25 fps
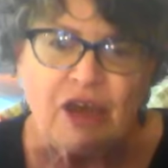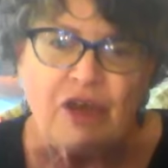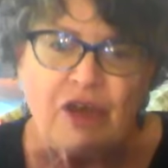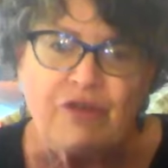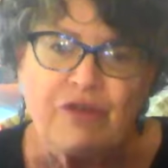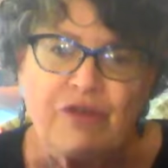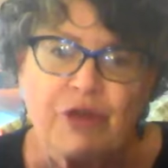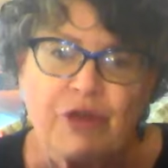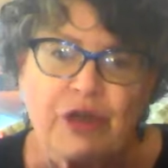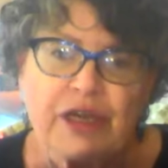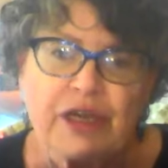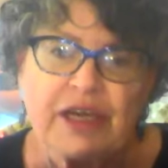
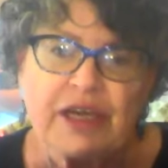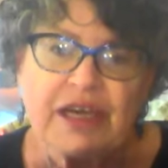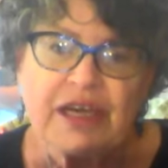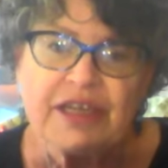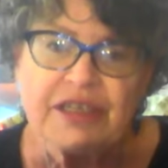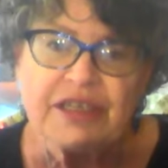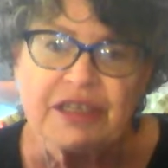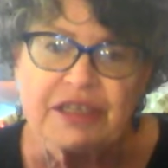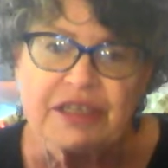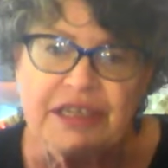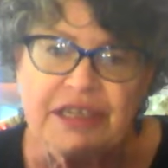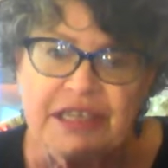for
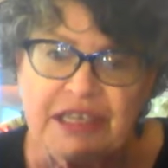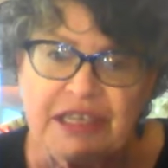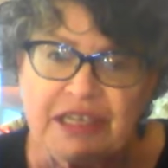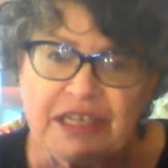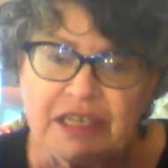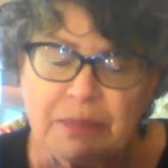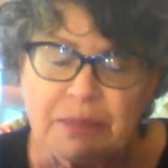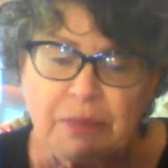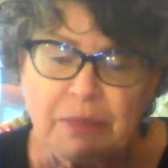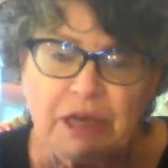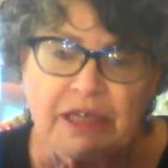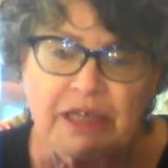
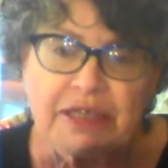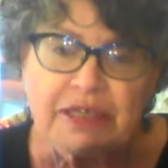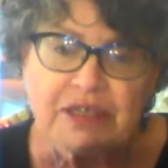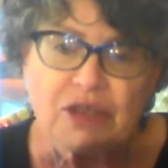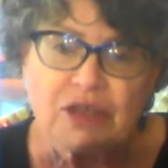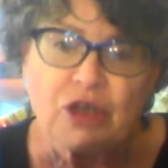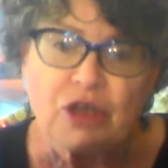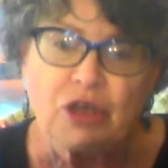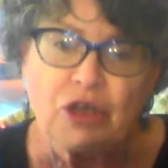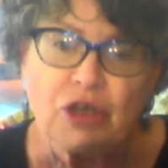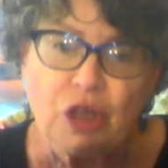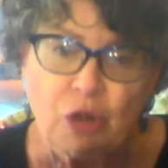Katartismos
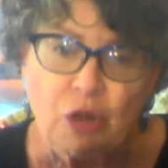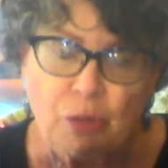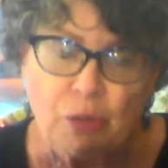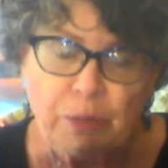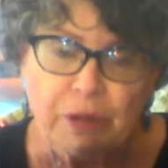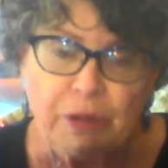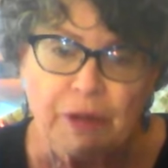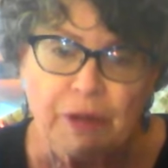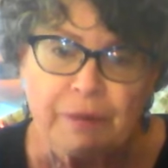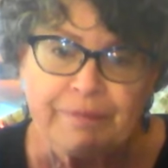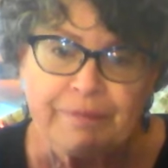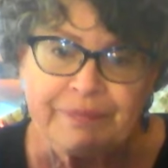
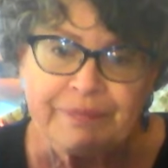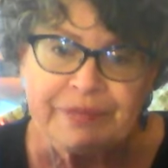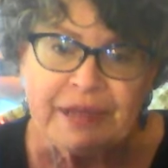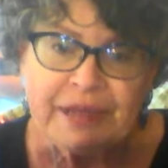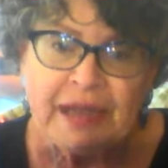Global,